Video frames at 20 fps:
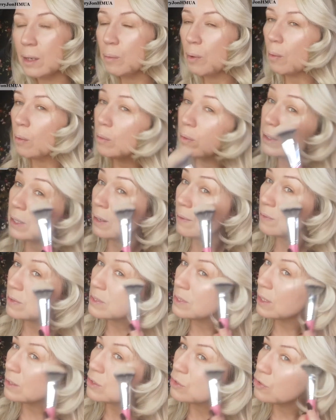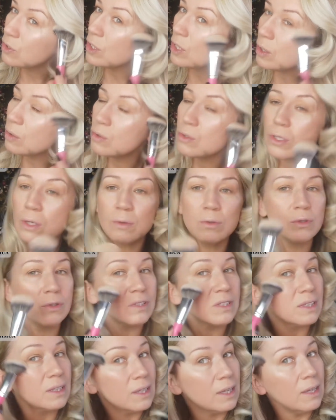it probably down the centre of your nose, so
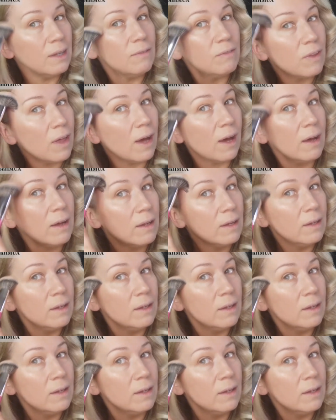just leave that.